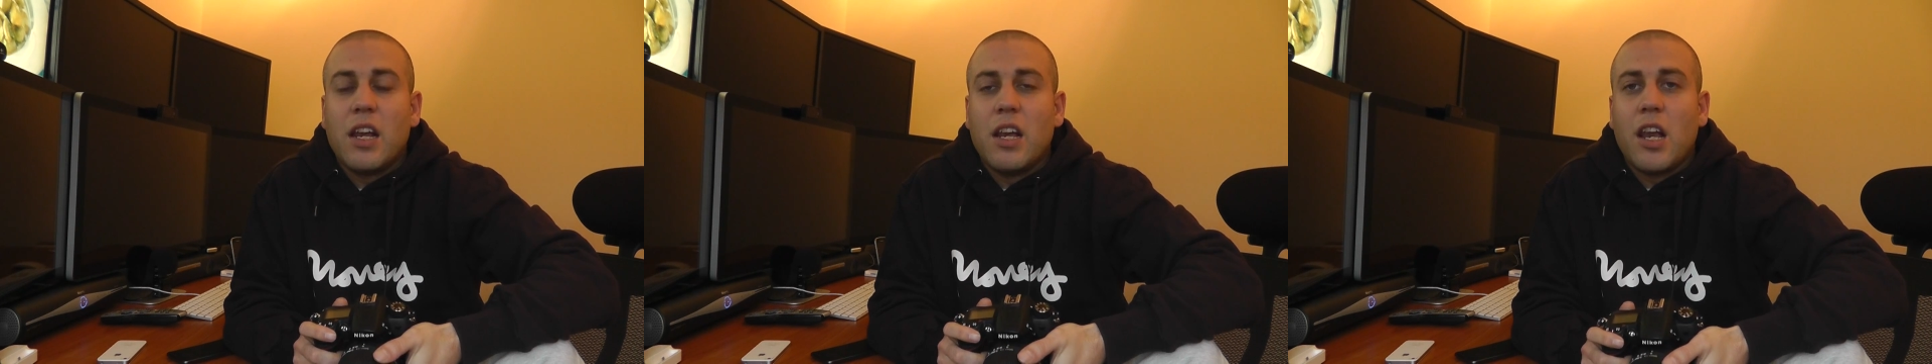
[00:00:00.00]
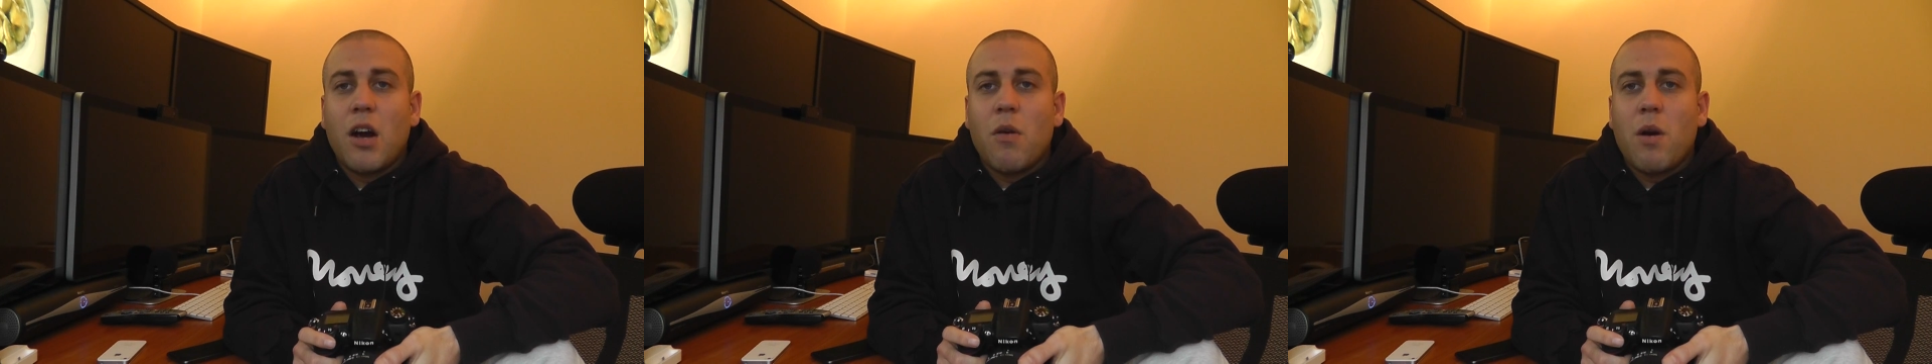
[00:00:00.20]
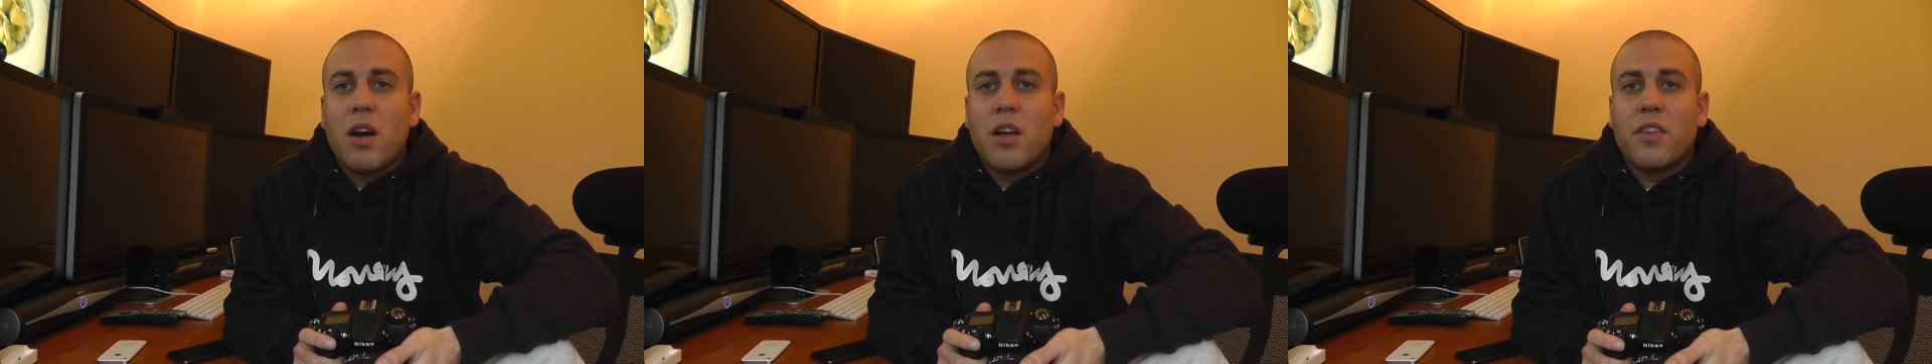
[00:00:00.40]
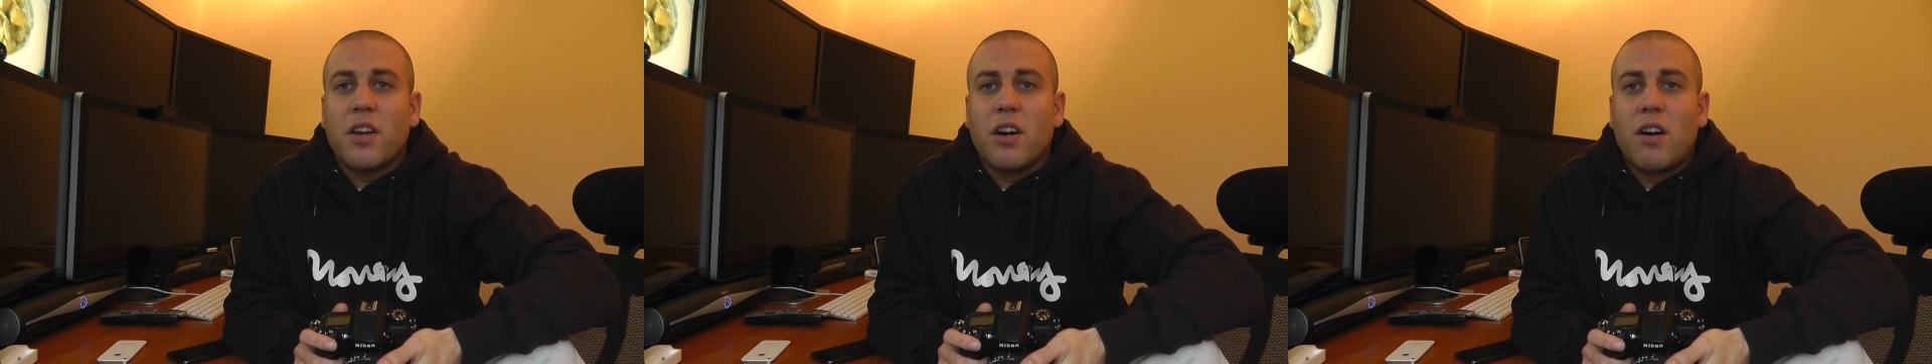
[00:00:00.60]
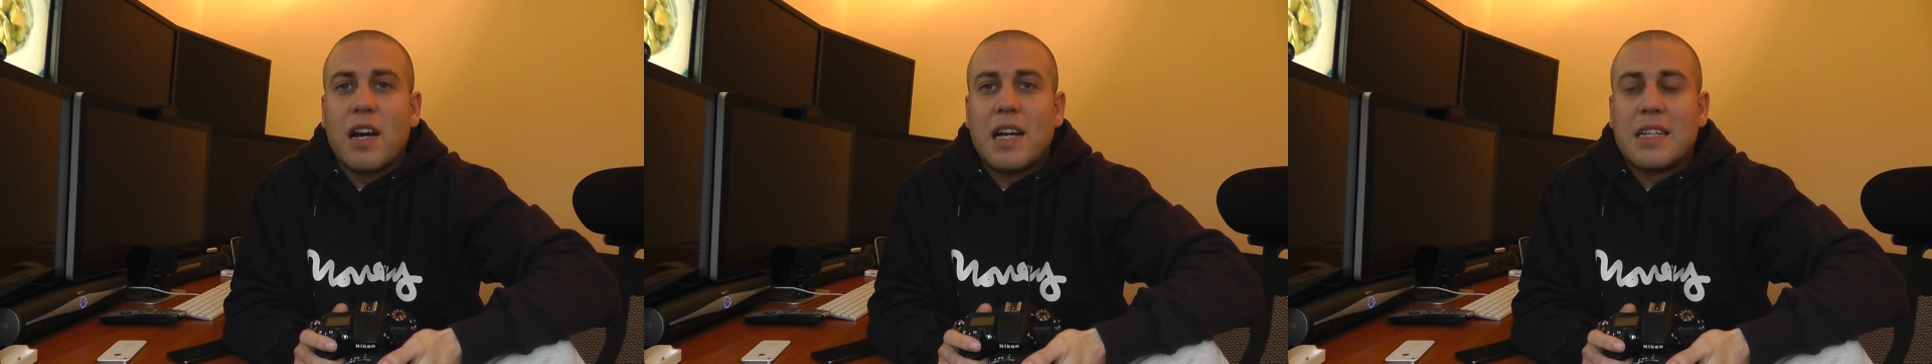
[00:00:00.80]
lower the
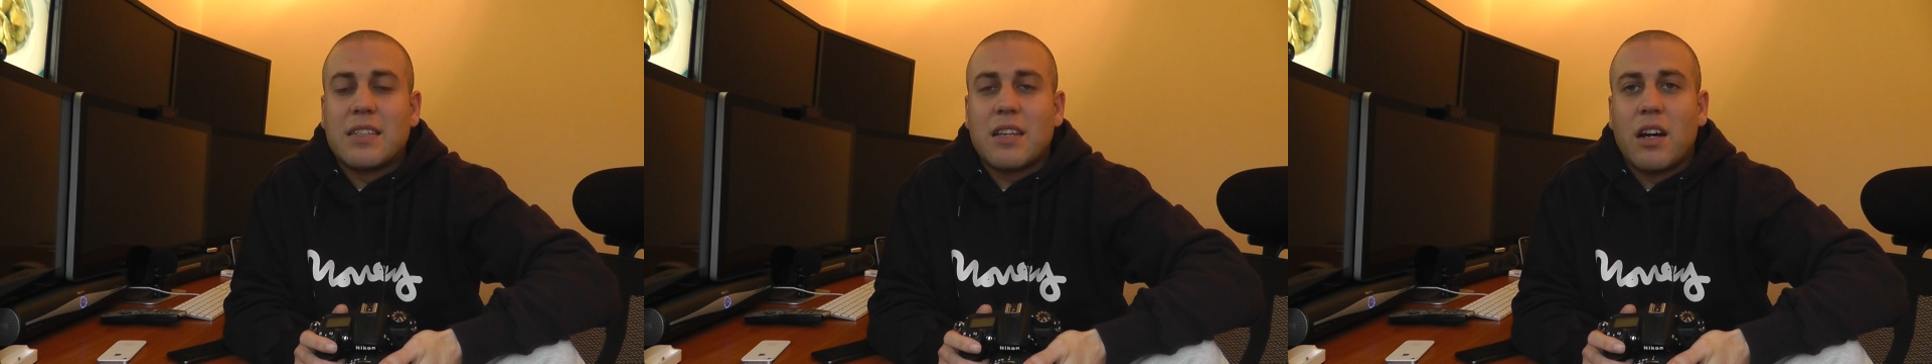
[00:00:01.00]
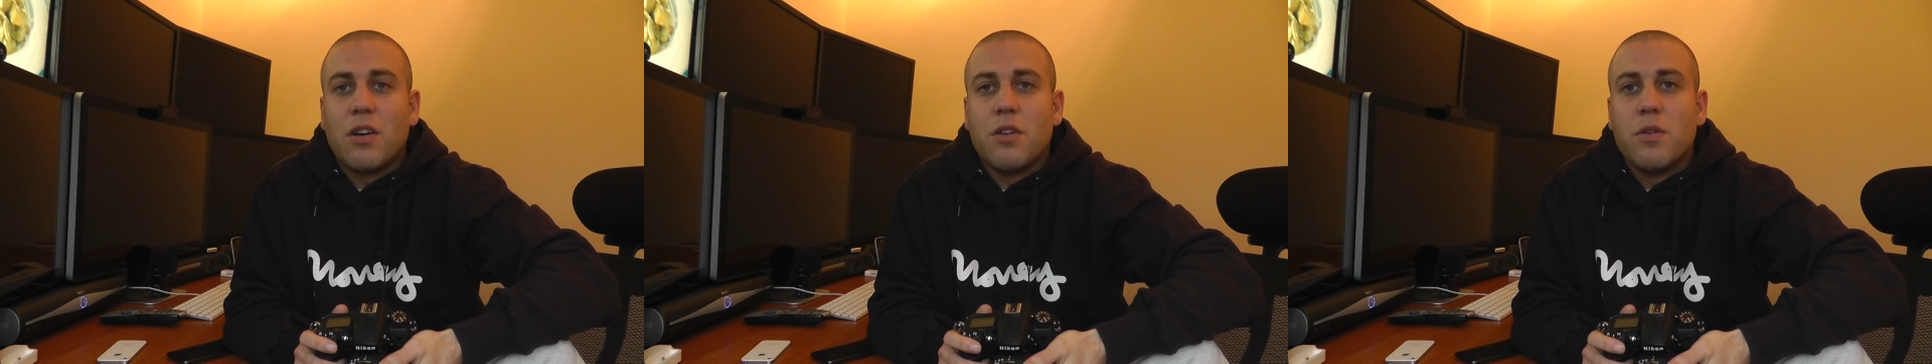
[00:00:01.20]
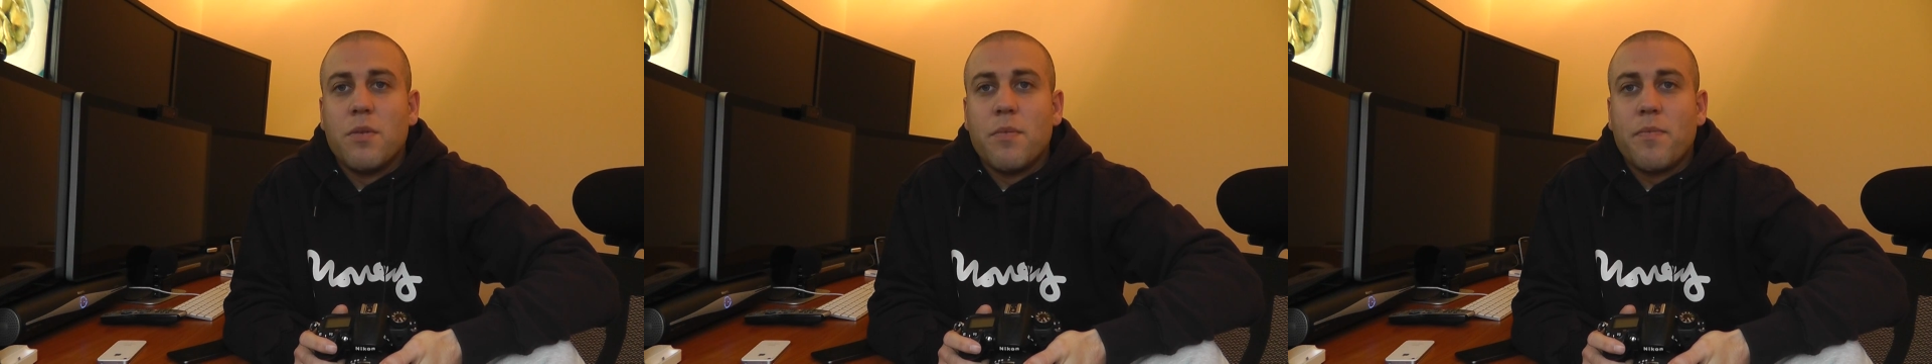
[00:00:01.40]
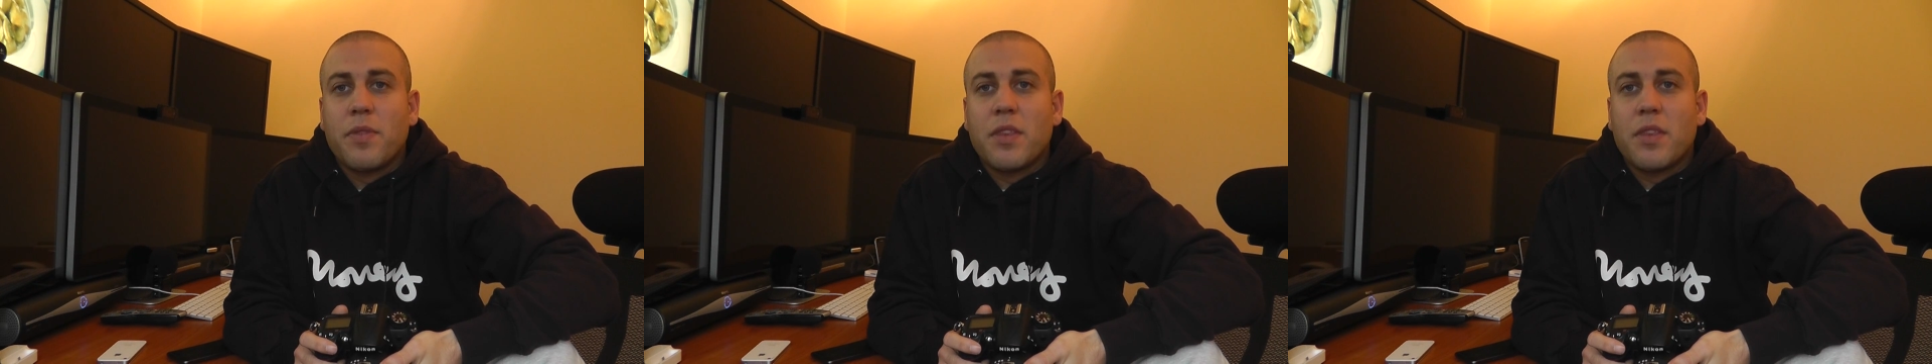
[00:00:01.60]
ISO,